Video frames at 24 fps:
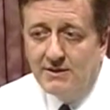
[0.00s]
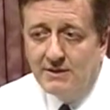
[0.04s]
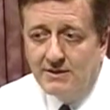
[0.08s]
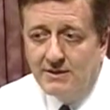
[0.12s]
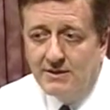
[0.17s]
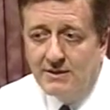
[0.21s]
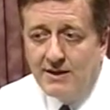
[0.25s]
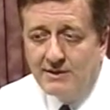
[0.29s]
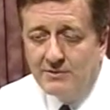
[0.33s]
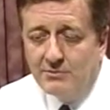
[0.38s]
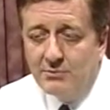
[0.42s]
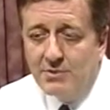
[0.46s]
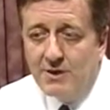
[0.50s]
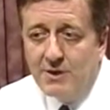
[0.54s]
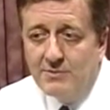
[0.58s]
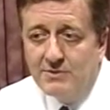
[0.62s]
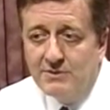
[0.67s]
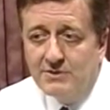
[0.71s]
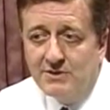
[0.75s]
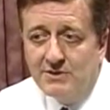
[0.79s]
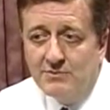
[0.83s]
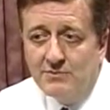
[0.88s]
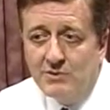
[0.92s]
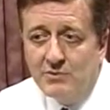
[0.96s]
that's probably
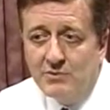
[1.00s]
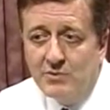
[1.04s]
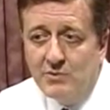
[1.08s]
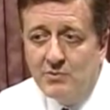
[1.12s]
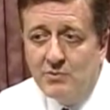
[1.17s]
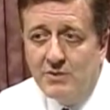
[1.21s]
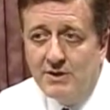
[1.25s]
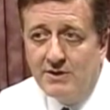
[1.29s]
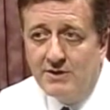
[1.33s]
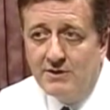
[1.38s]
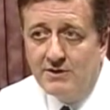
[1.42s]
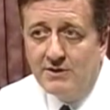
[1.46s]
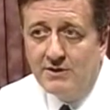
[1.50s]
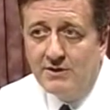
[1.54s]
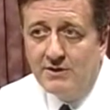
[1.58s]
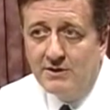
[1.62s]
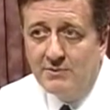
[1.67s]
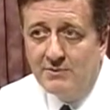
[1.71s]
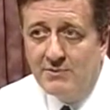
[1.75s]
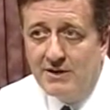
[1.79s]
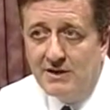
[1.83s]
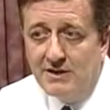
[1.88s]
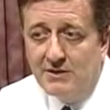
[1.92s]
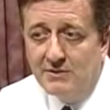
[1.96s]
something we'd want to think
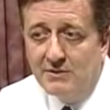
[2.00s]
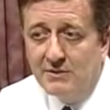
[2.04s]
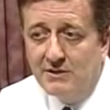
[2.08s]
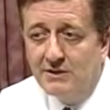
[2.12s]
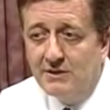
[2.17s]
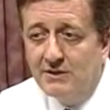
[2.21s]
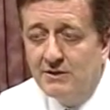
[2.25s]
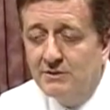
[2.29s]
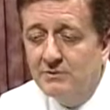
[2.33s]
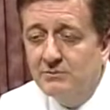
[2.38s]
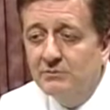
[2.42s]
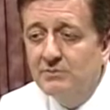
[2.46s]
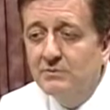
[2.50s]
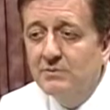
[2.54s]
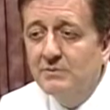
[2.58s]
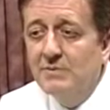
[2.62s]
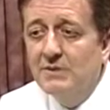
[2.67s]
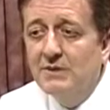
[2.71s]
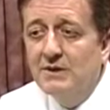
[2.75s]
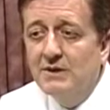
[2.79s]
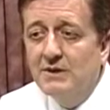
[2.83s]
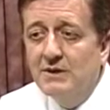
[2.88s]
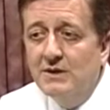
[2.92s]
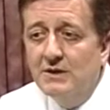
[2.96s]
about.
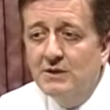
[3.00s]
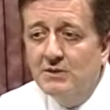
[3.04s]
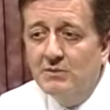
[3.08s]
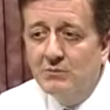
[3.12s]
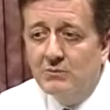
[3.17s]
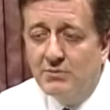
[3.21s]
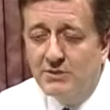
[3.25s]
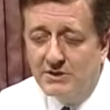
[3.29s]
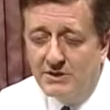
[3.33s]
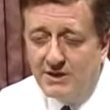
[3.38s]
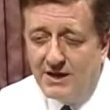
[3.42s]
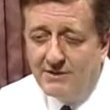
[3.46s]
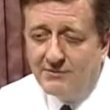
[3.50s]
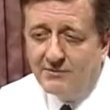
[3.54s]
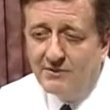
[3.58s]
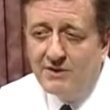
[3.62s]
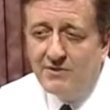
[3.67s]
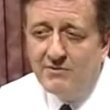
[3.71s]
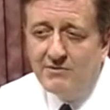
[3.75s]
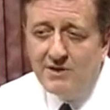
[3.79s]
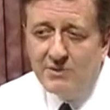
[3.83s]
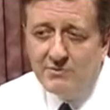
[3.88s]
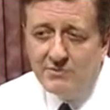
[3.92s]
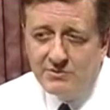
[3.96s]
But you have to
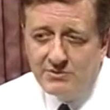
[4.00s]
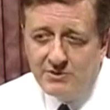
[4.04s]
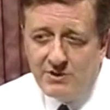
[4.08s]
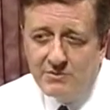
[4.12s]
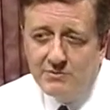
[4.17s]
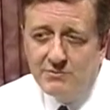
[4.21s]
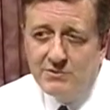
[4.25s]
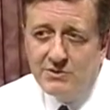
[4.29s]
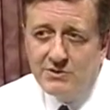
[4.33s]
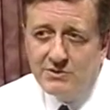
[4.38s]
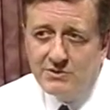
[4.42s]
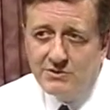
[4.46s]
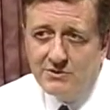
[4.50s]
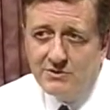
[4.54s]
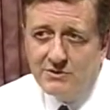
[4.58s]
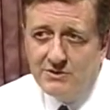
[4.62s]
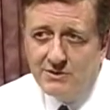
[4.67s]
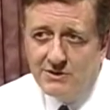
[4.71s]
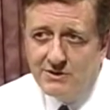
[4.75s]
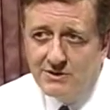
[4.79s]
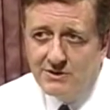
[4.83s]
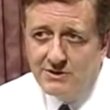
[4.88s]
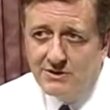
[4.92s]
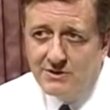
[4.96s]
give them some
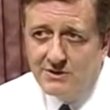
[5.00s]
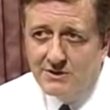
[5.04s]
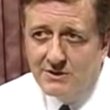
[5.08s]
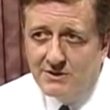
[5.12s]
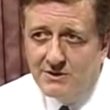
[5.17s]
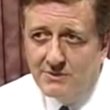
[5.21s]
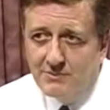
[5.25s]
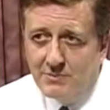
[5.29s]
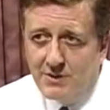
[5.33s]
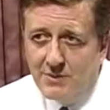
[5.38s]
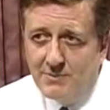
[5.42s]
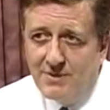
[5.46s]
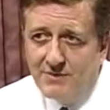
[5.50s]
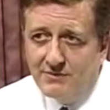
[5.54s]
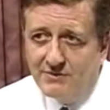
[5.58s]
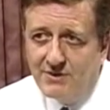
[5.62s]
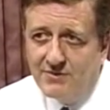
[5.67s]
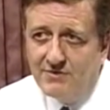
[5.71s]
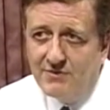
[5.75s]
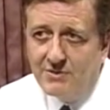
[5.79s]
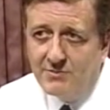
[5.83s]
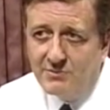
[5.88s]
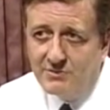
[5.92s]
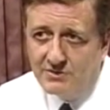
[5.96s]
have to
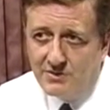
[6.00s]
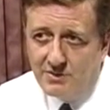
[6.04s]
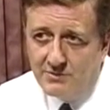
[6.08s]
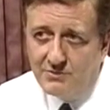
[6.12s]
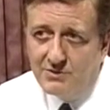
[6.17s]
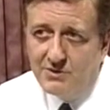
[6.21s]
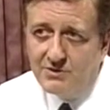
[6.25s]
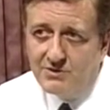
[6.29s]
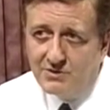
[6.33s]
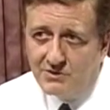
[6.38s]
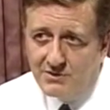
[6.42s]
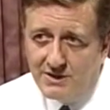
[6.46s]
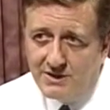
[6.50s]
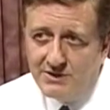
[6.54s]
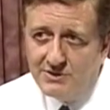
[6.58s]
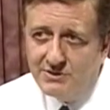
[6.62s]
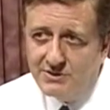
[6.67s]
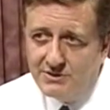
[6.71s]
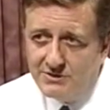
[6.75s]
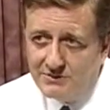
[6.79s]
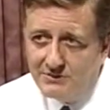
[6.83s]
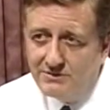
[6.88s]
give them some discretion.